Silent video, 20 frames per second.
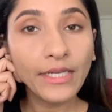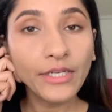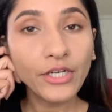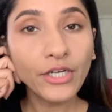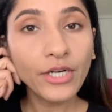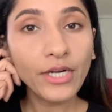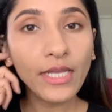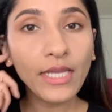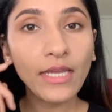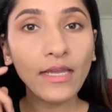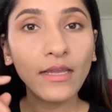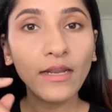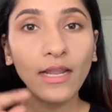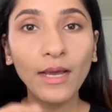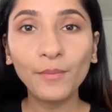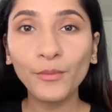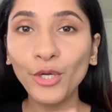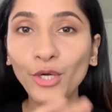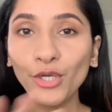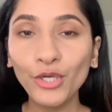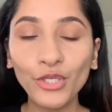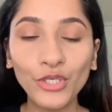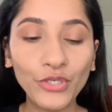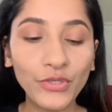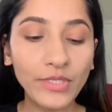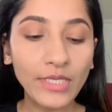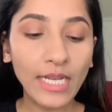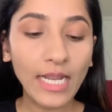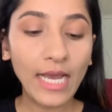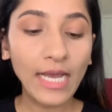and I'm not gonna use an
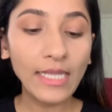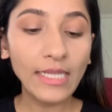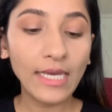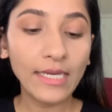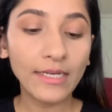eyeliner.